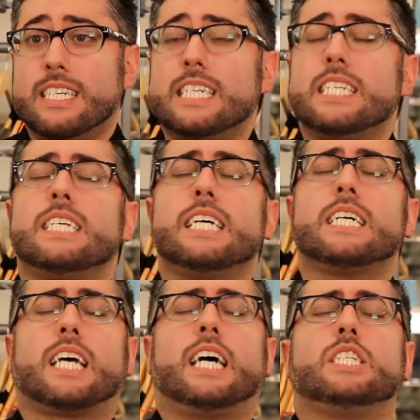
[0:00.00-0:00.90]
And
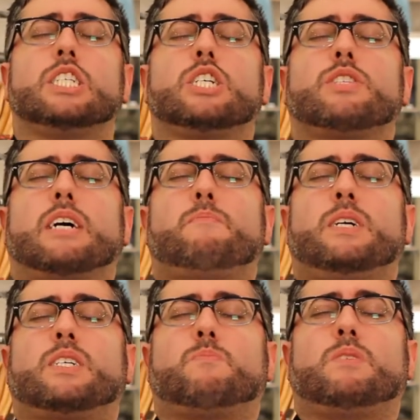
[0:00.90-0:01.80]
yes, I know that
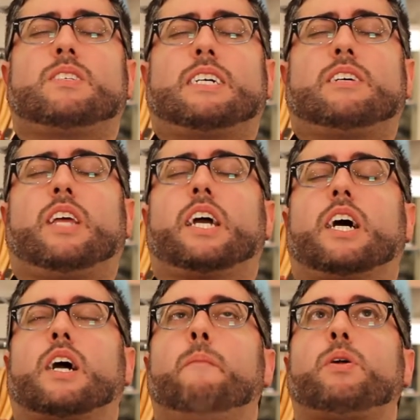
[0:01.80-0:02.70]
makes me sound like a
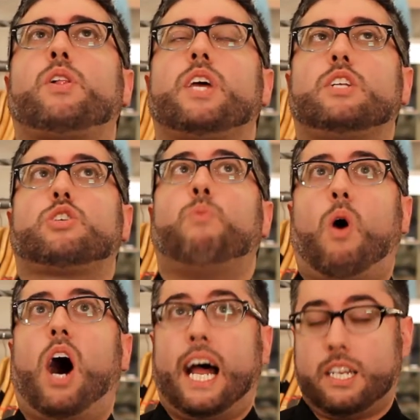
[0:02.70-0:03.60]
complete
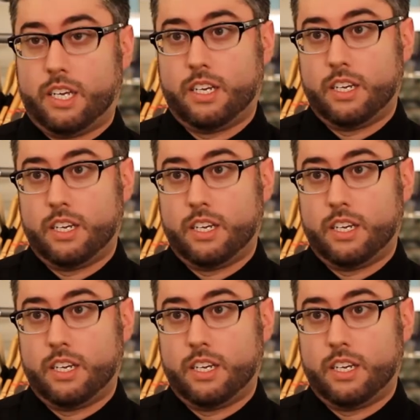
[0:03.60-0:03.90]
twat.